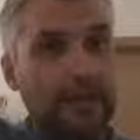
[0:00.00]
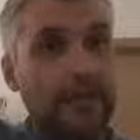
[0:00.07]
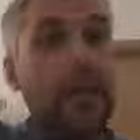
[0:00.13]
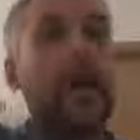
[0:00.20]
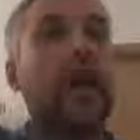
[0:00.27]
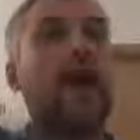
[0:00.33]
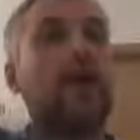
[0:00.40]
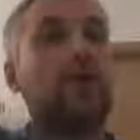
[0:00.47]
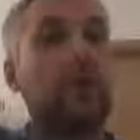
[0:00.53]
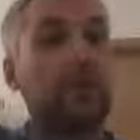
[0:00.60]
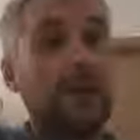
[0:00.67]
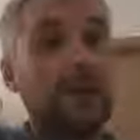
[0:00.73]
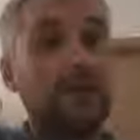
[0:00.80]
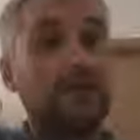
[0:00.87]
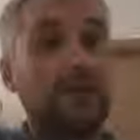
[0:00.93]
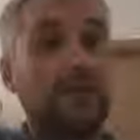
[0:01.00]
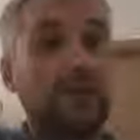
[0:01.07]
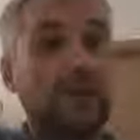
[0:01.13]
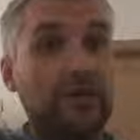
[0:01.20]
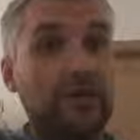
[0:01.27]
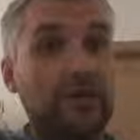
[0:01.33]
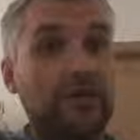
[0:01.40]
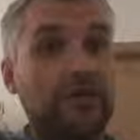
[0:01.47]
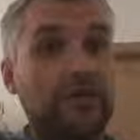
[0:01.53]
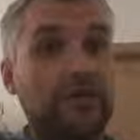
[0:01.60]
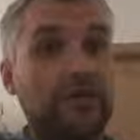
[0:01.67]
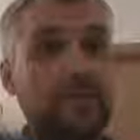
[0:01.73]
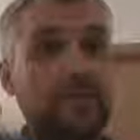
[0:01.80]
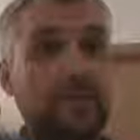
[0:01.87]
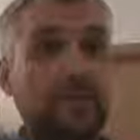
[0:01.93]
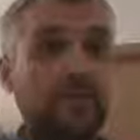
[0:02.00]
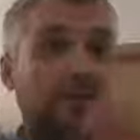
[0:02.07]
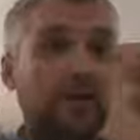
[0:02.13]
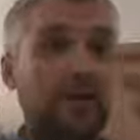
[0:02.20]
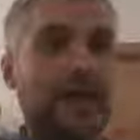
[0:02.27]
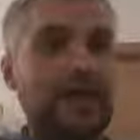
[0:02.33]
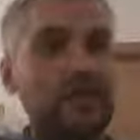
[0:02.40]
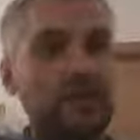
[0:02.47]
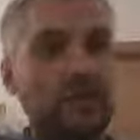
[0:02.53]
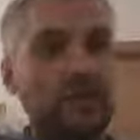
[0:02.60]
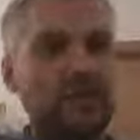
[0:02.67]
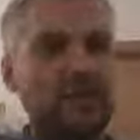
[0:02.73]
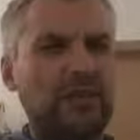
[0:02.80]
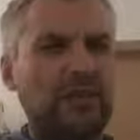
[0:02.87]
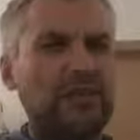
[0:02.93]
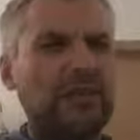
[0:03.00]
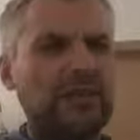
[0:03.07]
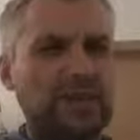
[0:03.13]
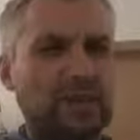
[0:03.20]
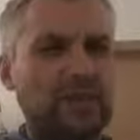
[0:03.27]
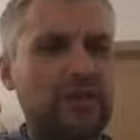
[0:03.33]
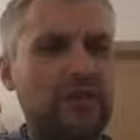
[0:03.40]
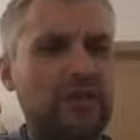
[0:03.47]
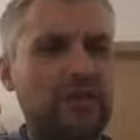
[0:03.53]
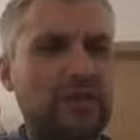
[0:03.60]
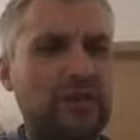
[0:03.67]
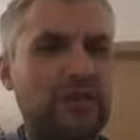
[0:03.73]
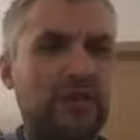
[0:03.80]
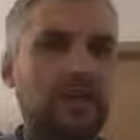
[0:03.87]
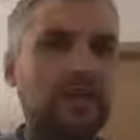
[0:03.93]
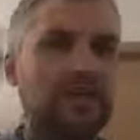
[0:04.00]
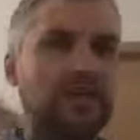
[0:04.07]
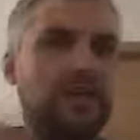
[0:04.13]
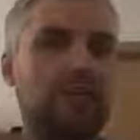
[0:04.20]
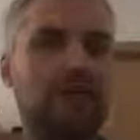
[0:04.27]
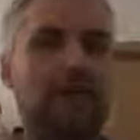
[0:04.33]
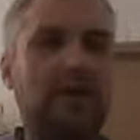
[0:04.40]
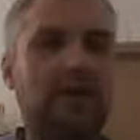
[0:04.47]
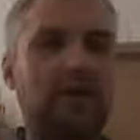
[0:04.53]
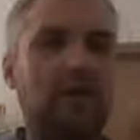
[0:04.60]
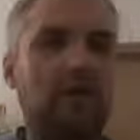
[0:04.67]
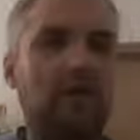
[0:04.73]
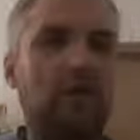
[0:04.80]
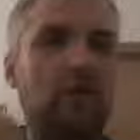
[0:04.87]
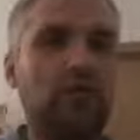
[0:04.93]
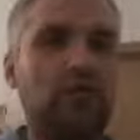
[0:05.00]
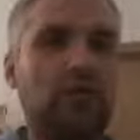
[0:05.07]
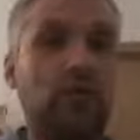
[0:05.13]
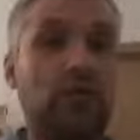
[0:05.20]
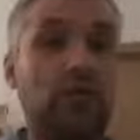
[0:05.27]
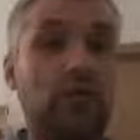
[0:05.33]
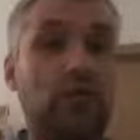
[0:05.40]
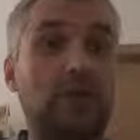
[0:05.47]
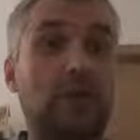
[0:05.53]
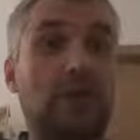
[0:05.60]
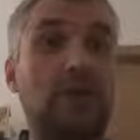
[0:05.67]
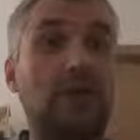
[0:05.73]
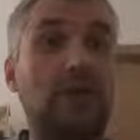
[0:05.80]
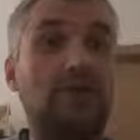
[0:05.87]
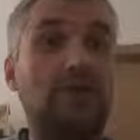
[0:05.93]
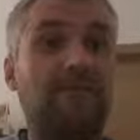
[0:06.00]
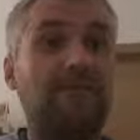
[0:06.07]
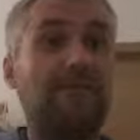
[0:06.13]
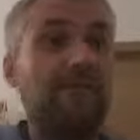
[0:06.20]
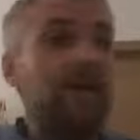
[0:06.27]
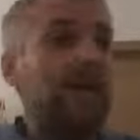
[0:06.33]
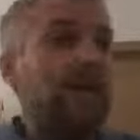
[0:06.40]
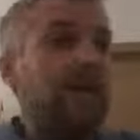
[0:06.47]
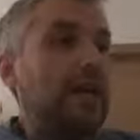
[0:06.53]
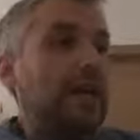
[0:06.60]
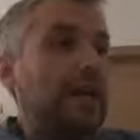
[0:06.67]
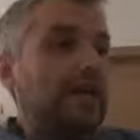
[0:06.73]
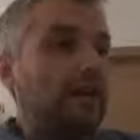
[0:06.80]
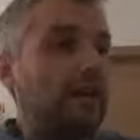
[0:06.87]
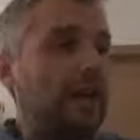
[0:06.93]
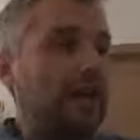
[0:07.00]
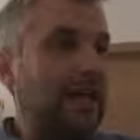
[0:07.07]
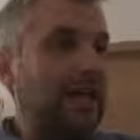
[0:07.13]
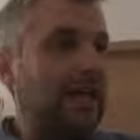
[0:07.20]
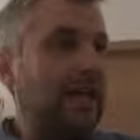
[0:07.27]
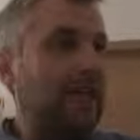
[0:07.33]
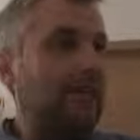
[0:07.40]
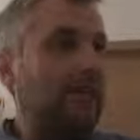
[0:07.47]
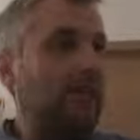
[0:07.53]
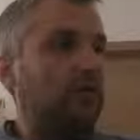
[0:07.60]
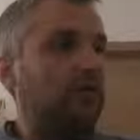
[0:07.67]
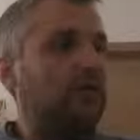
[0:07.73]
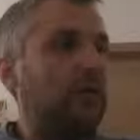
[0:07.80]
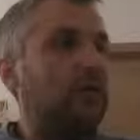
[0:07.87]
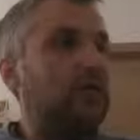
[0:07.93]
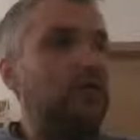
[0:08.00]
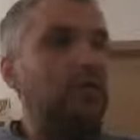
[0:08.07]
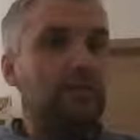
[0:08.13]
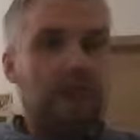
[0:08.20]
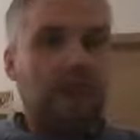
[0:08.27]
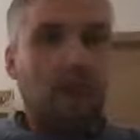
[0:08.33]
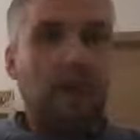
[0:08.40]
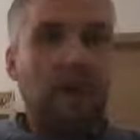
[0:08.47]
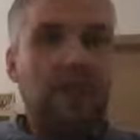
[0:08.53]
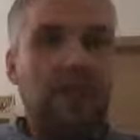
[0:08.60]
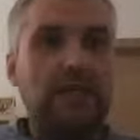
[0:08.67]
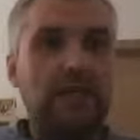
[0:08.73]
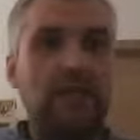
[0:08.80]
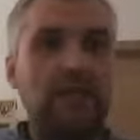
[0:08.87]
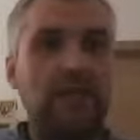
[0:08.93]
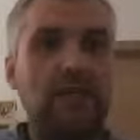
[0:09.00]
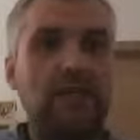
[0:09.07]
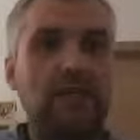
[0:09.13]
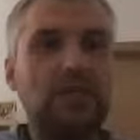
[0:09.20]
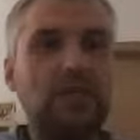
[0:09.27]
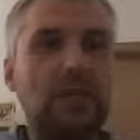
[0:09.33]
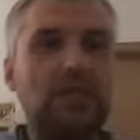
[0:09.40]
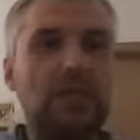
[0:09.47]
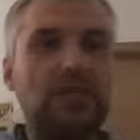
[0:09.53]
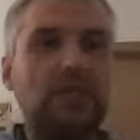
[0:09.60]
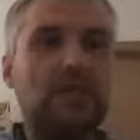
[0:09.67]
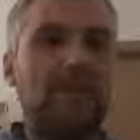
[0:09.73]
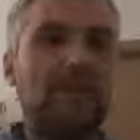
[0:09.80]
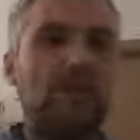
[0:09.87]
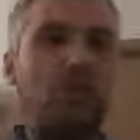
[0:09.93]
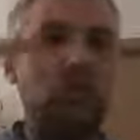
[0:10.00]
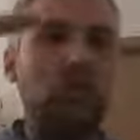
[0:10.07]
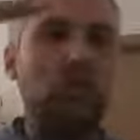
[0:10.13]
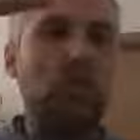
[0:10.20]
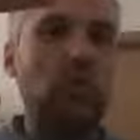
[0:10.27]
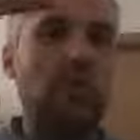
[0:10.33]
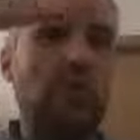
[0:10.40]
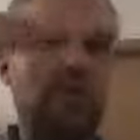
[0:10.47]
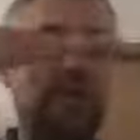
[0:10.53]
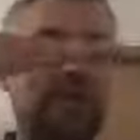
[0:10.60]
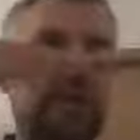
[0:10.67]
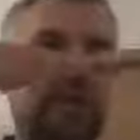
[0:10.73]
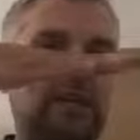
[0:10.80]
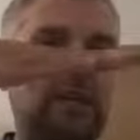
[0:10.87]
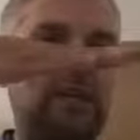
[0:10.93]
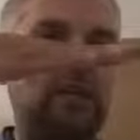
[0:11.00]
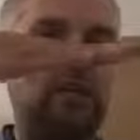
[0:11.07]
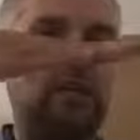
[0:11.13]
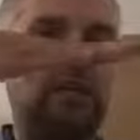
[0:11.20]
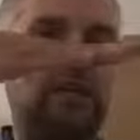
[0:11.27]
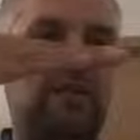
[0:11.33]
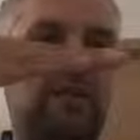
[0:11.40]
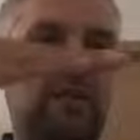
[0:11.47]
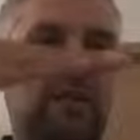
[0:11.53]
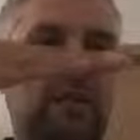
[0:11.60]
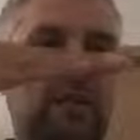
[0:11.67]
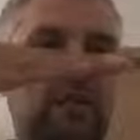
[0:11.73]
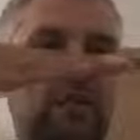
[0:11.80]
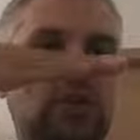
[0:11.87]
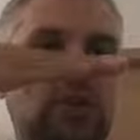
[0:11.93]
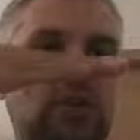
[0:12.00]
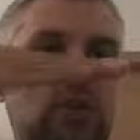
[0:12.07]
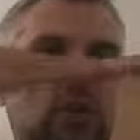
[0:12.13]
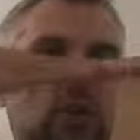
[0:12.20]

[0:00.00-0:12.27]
the higher our leadership is. And if, as John typically demonstrates in his seminars, I have also learned to do the same thing, and I have not found the better way to demonstrate this. If you think that this is your level of leadership,